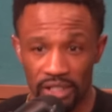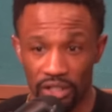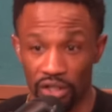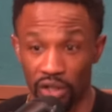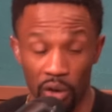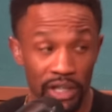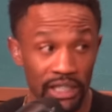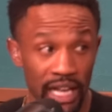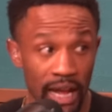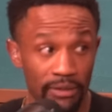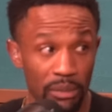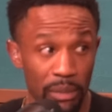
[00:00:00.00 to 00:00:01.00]
You're going mm-hmm. to
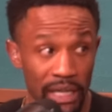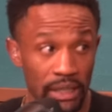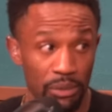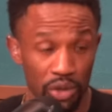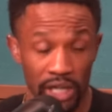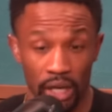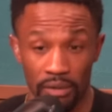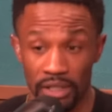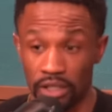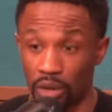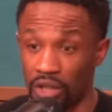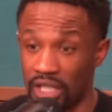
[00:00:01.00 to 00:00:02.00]
have to make some trade offs, and
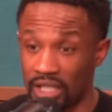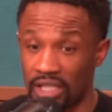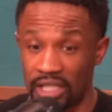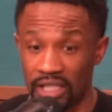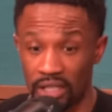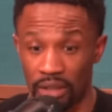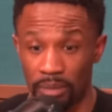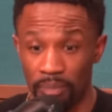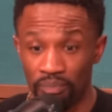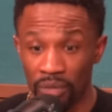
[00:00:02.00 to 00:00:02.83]
so this system